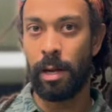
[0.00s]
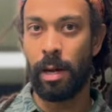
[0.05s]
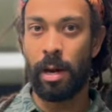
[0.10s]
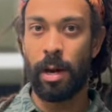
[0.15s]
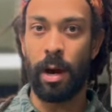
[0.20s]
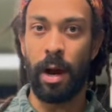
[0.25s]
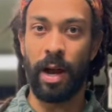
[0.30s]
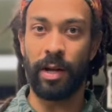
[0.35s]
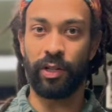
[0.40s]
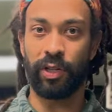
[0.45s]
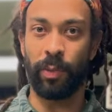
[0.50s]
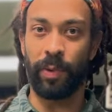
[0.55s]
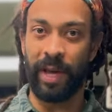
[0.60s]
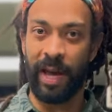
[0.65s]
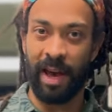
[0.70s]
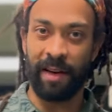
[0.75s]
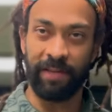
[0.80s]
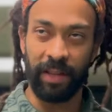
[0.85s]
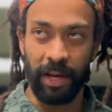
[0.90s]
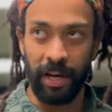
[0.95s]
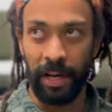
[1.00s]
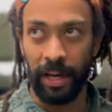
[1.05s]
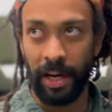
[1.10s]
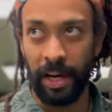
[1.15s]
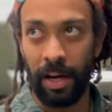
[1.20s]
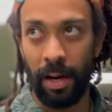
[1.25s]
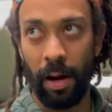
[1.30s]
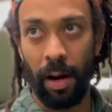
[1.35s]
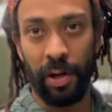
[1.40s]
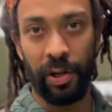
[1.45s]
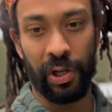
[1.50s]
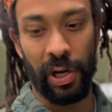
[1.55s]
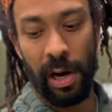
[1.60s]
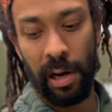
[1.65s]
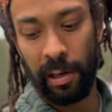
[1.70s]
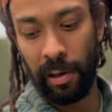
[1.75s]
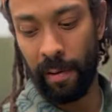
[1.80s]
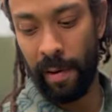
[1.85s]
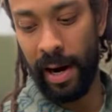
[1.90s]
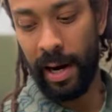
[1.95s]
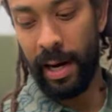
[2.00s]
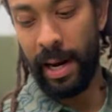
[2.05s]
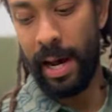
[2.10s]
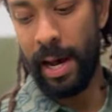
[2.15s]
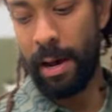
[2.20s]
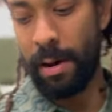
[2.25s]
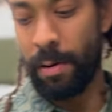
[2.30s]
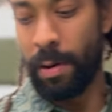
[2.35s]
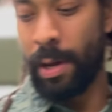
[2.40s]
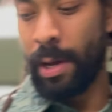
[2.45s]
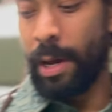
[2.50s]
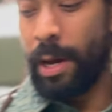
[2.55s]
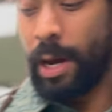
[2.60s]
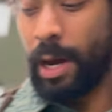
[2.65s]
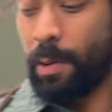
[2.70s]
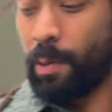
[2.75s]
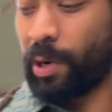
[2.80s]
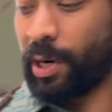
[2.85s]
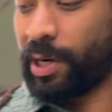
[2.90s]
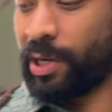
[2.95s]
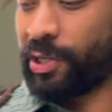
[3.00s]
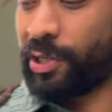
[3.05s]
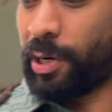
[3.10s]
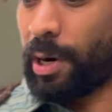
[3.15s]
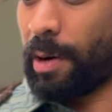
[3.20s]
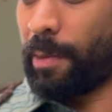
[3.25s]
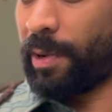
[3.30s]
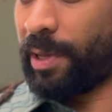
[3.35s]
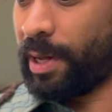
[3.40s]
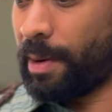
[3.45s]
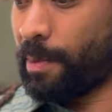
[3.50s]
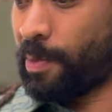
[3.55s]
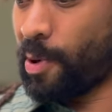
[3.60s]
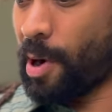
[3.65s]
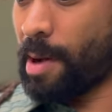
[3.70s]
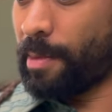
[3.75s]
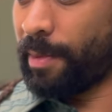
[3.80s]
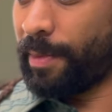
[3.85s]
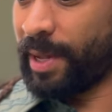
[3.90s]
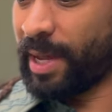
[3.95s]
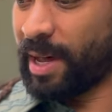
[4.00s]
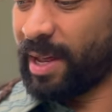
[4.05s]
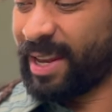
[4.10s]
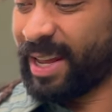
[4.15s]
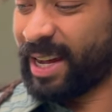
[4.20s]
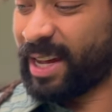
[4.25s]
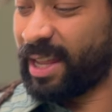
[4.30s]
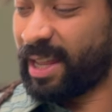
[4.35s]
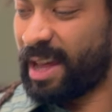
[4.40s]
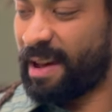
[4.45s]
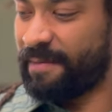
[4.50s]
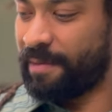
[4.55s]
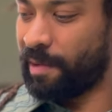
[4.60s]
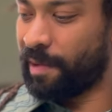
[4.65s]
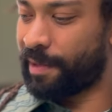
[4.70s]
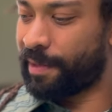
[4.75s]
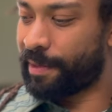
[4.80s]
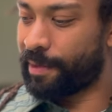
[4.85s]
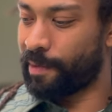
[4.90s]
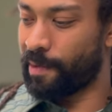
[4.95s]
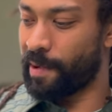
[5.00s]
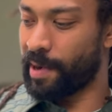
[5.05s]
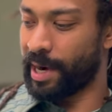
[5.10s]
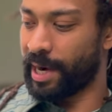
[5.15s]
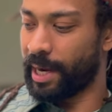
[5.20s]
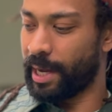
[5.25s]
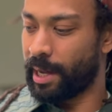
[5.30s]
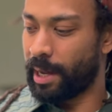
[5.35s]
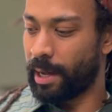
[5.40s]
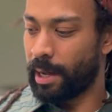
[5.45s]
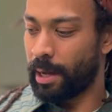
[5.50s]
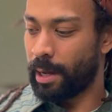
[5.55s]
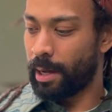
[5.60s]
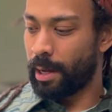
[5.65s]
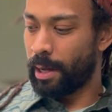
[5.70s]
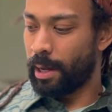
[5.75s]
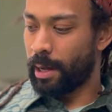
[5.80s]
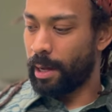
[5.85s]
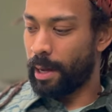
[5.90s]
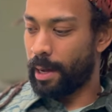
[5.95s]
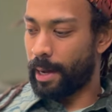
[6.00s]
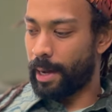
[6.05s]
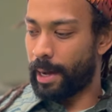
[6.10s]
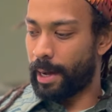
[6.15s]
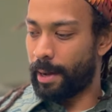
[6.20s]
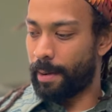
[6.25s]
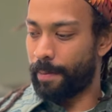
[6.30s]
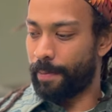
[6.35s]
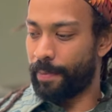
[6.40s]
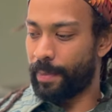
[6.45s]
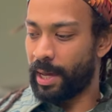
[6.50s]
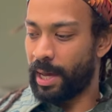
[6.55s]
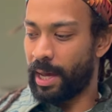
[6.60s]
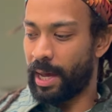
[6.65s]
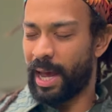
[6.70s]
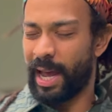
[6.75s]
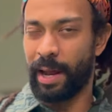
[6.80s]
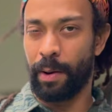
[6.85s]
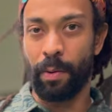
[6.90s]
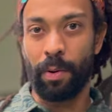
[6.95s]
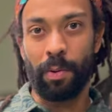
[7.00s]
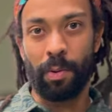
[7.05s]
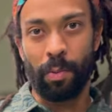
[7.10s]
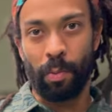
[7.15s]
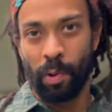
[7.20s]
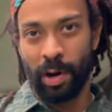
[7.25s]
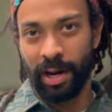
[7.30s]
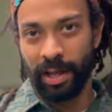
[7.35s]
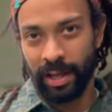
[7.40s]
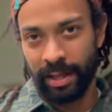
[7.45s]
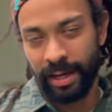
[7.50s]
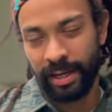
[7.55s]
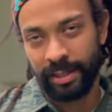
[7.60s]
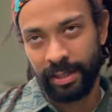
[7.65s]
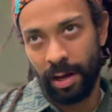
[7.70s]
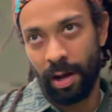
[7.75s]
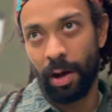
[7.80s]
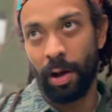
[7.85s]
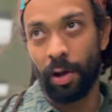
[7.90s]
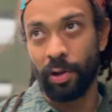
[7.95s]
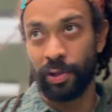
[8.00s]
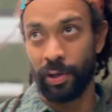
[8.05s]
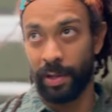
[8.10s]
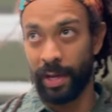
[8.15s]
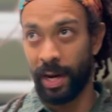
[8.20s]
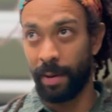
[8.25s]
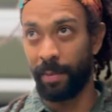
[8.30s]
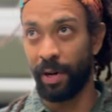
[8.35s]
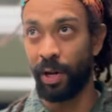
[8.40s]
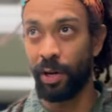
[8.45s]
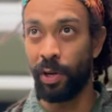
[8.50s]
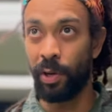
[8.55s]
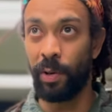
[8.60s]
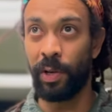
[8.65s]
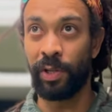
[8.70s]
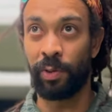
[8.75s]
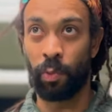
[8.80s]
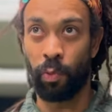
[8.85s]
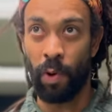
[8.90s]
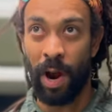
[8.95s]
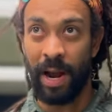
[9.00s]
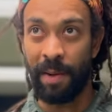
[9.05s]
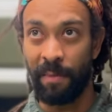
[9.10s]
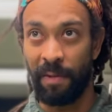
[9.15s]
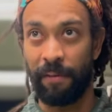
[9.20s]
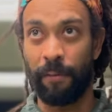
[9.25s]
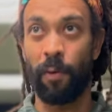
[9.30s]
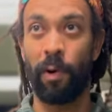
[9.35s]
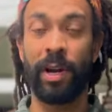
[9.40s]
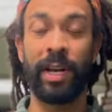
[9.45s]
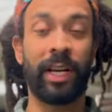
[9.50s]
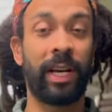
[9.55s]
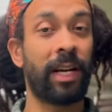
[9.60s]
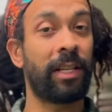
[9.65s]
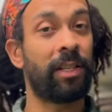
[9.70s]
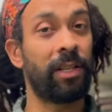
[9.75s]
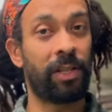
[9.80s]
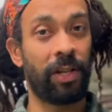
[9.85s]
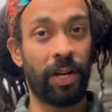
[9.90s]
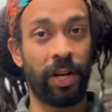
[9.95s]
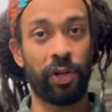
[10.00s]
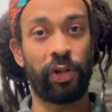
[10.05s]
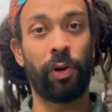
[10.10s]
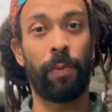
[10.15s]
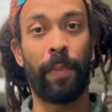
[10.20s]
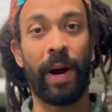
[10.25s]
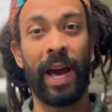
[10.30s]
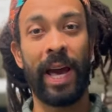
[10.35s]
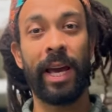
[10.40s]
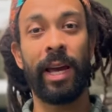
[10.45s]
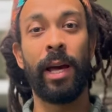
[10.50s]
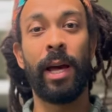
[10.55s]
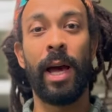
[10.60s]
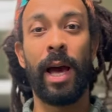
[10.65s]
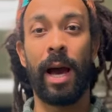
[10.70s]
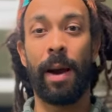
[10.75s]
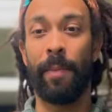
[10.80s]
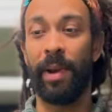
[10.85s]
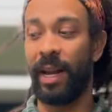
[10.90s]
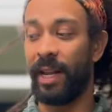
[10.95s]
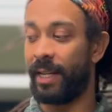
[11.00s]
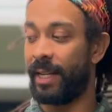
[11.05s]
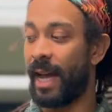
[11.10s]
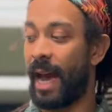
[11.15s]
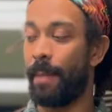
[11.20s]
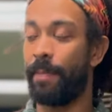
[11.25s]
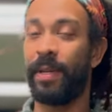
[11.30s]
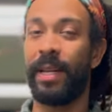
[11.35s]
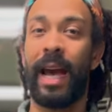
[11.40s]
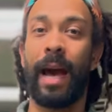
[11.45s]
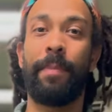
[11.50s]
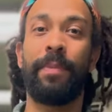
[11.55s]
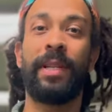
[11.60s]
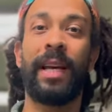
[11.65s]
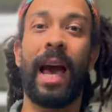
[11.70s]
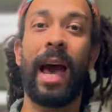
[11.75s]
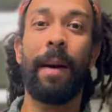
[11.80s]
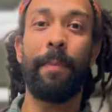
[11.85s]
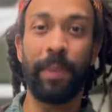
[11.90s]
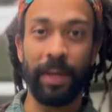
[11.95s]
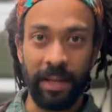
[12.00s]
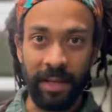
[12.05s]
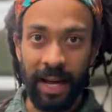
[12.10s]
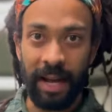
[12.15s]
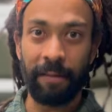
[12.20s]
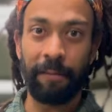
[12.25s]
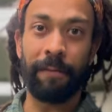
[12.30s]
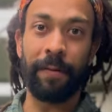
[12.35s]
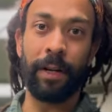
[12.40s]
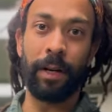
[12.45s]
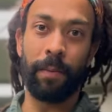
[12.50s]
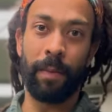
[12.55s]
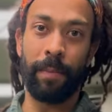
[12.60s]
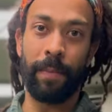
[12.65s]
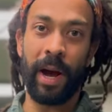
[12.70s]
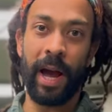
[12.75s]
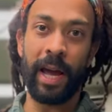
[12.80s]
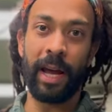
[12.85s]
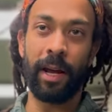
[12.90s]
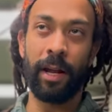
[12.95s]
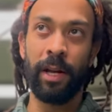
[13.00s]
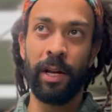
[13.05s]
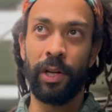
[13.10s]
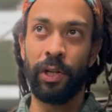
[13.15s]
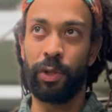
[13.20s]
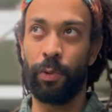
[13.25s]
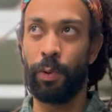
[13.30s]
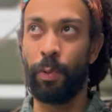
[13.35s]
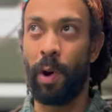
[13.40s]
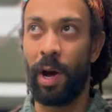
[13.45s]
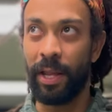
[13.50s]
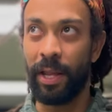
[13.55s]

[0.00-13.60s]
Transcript: All right, so we have the E on Jocko right now. We're gonna start with him probably on like a level 3. And one of the things also that I'm gonna do is right before he gets his initial bite, I'm gonna tap, tap, tap, and then feed him a bite. So we want